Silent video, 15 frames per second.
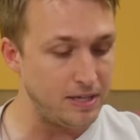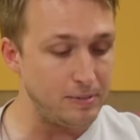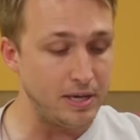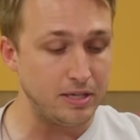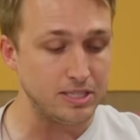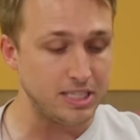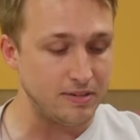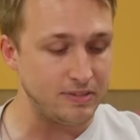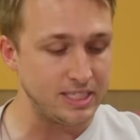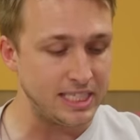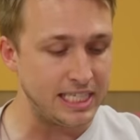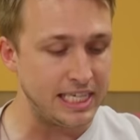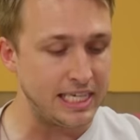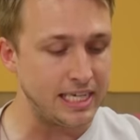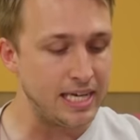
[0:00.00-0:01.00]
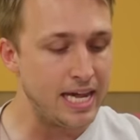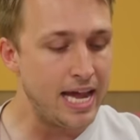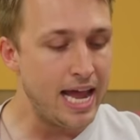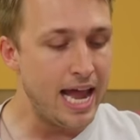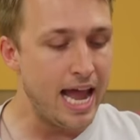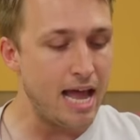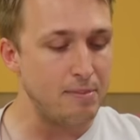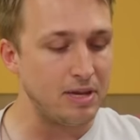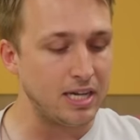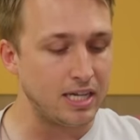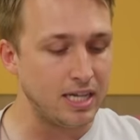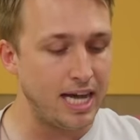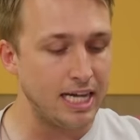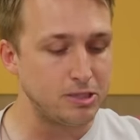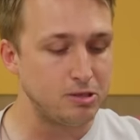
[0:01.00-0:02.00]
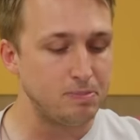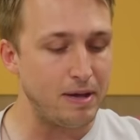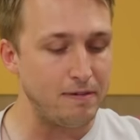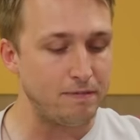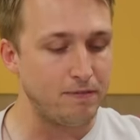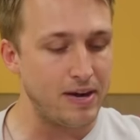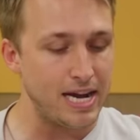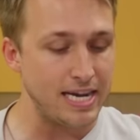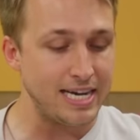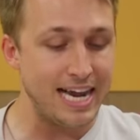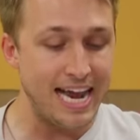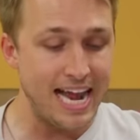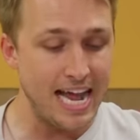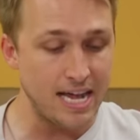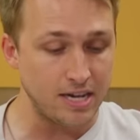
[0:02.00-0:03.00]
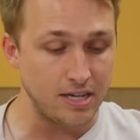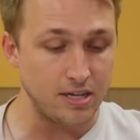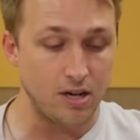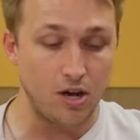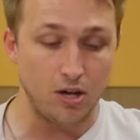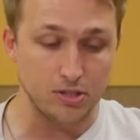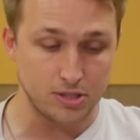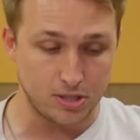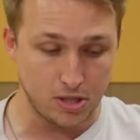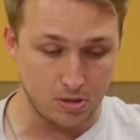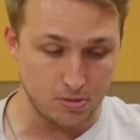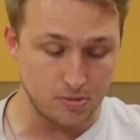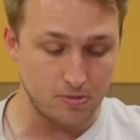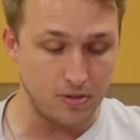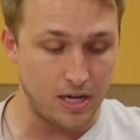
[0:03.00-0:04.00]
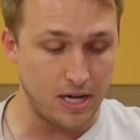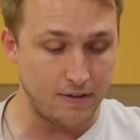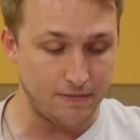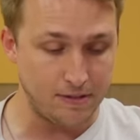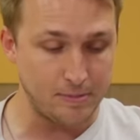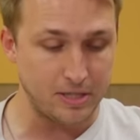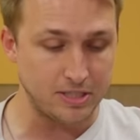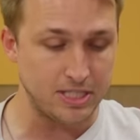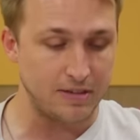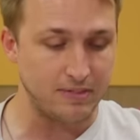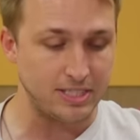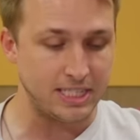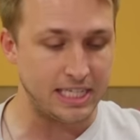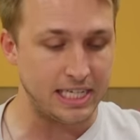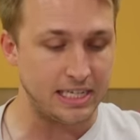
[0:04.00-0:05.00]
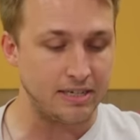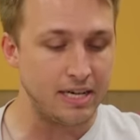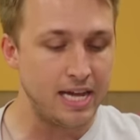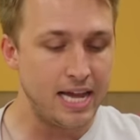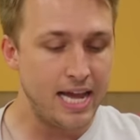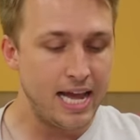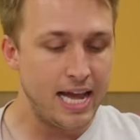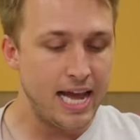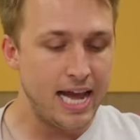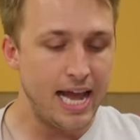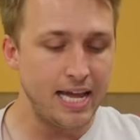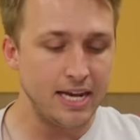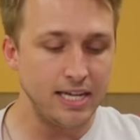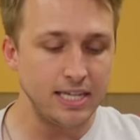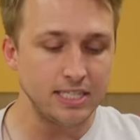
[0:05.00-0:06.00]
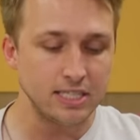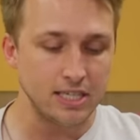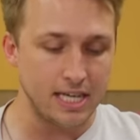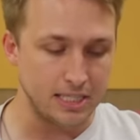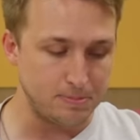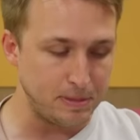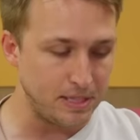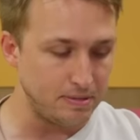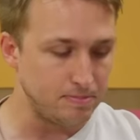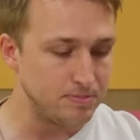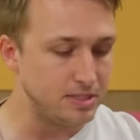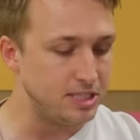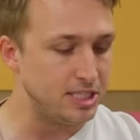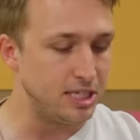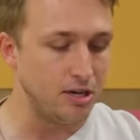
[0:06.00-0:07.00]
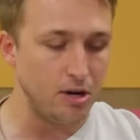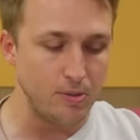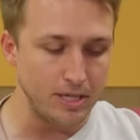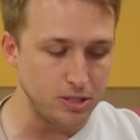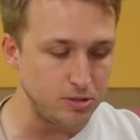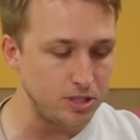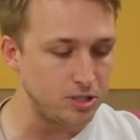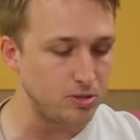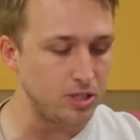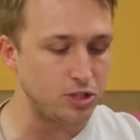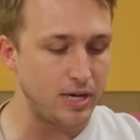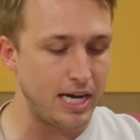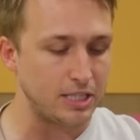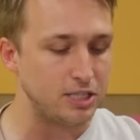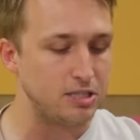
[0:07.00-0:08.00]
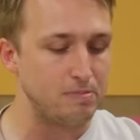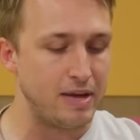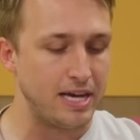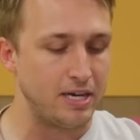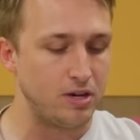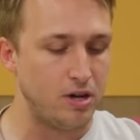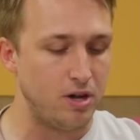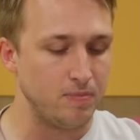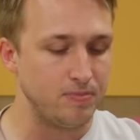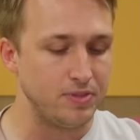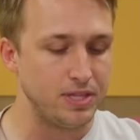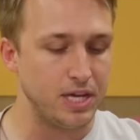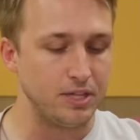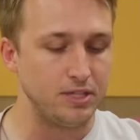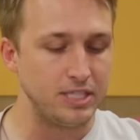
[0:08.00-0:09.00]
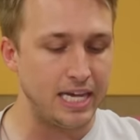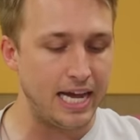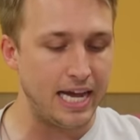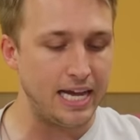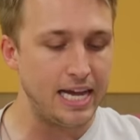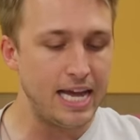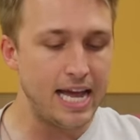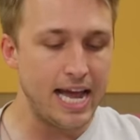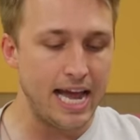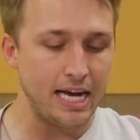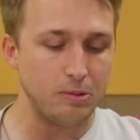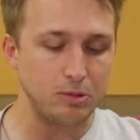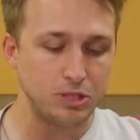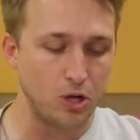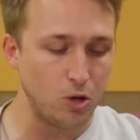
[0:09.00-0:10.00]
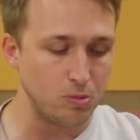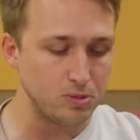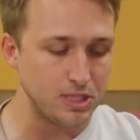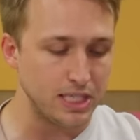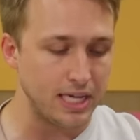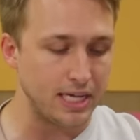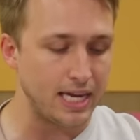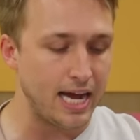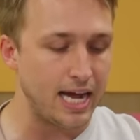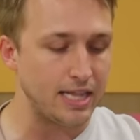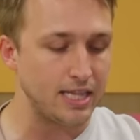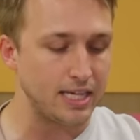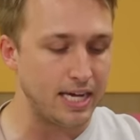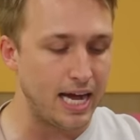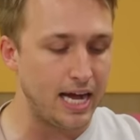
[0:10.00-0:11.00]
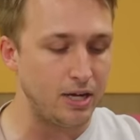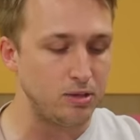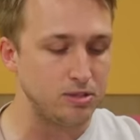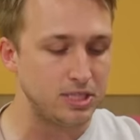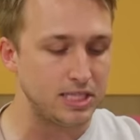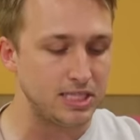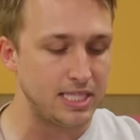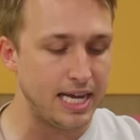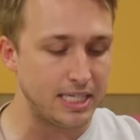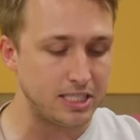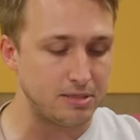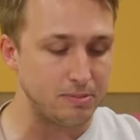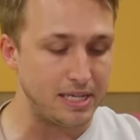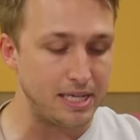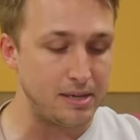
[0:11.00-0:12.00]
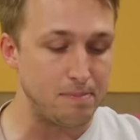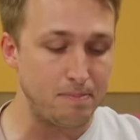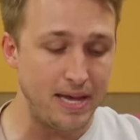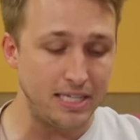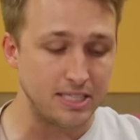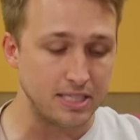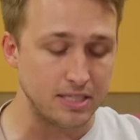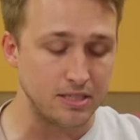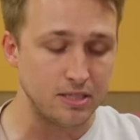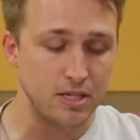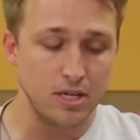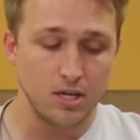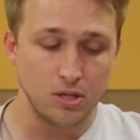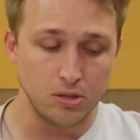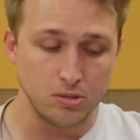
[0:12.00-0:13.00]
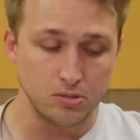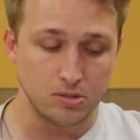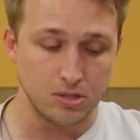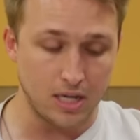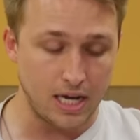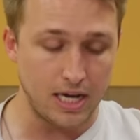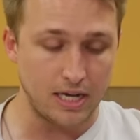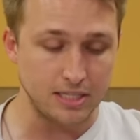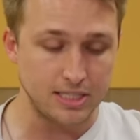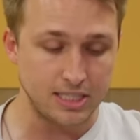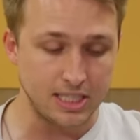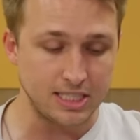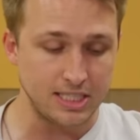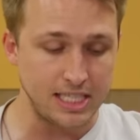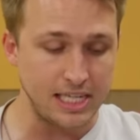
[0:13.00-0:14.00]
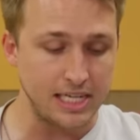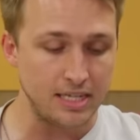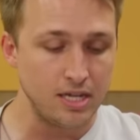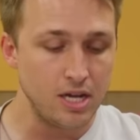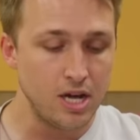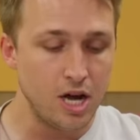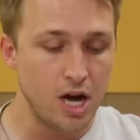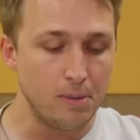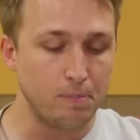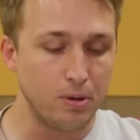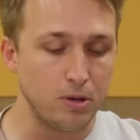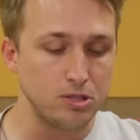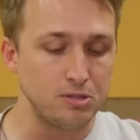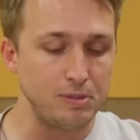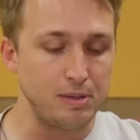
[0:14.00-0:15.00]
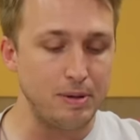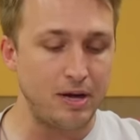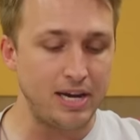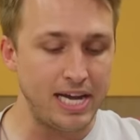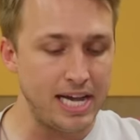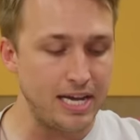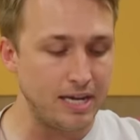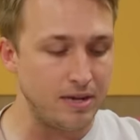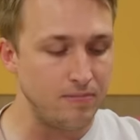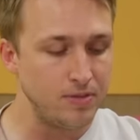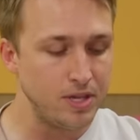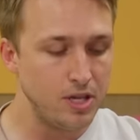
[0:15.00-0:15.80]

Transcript: female 17, am in a class with my friend Hannah, also female 17. Hannah is a lesbian, zero interest or attraction to men at all. The other day, Hannah was homesick, and the guy who sits next to me, Mason, who's 16, approached me about Hannah.